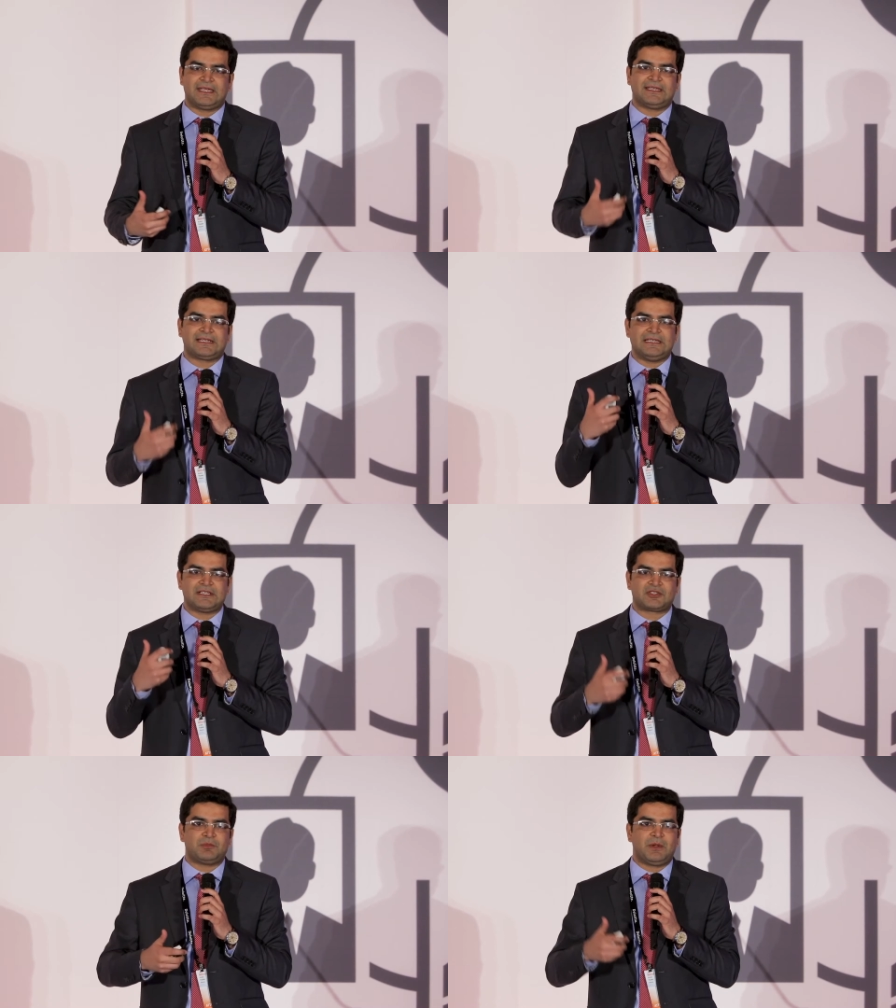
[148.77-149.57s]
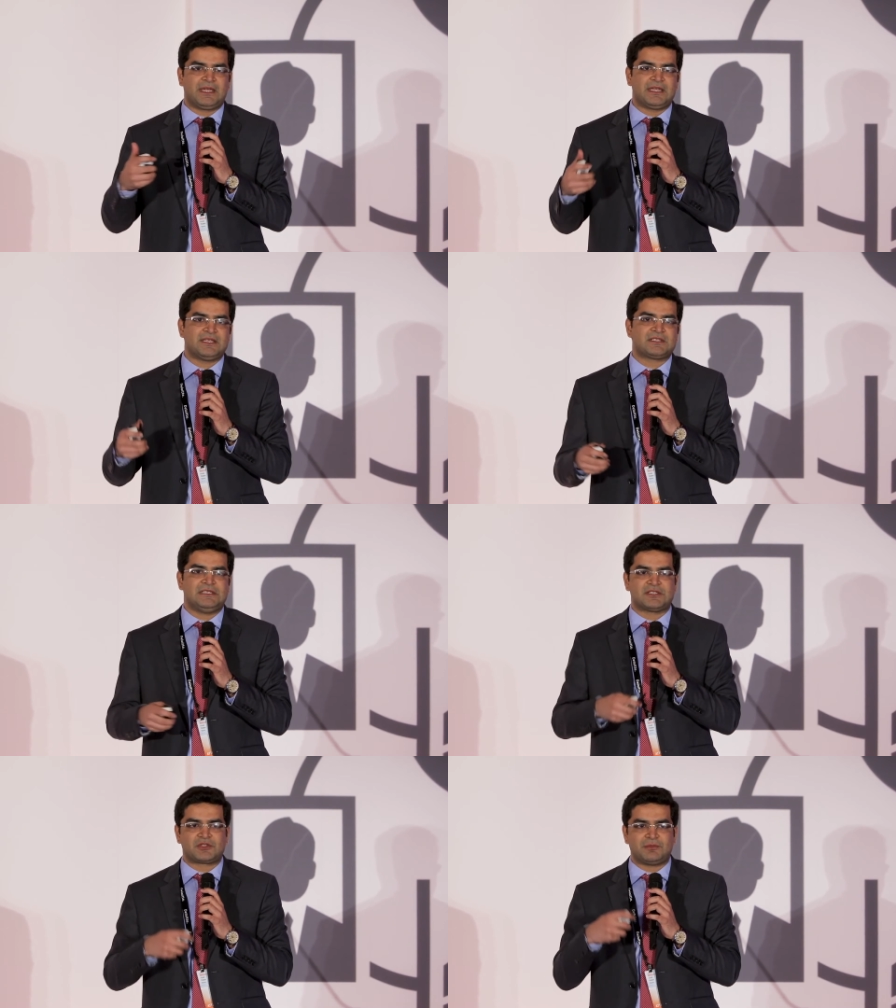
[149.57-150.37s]
and that leads to breakage,
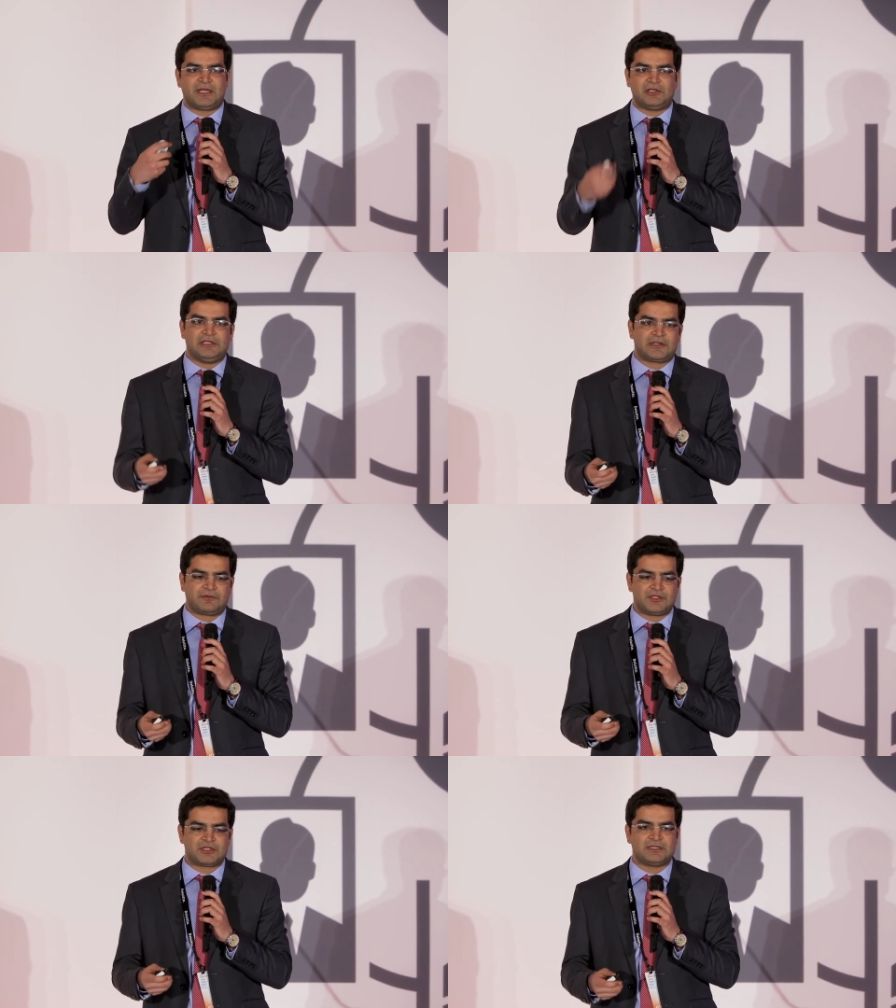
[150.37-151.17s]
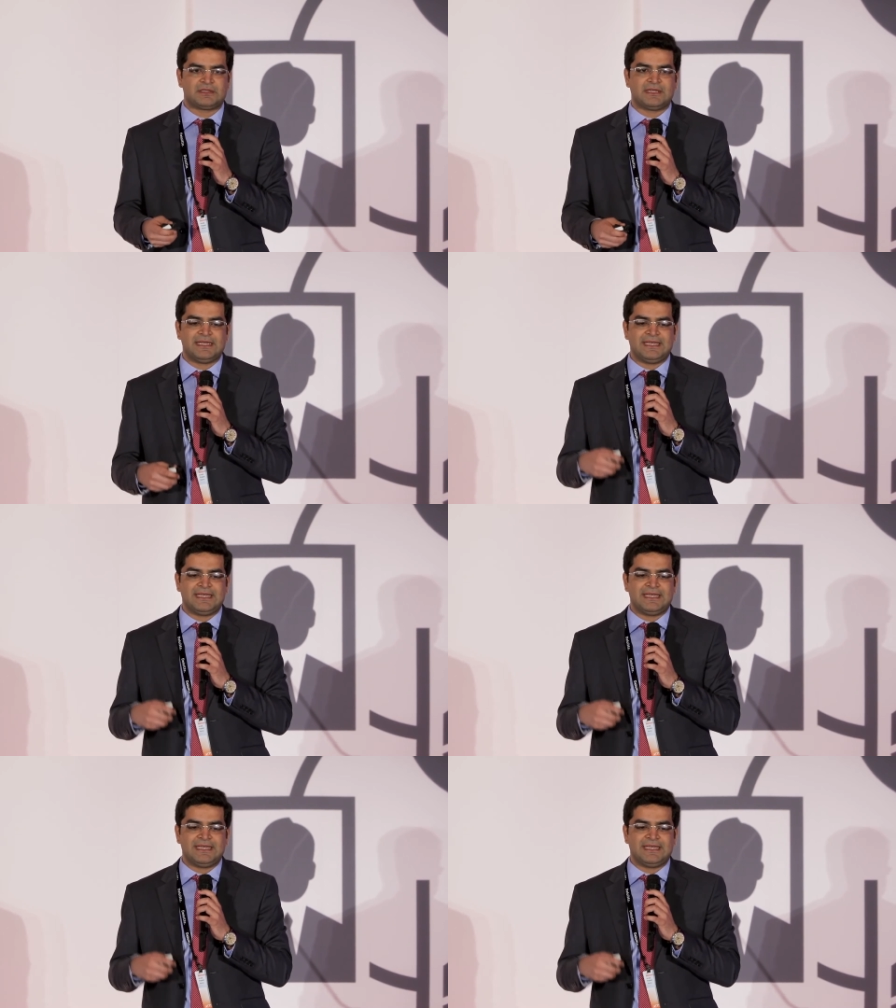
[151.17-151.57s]
leads to manual intervention.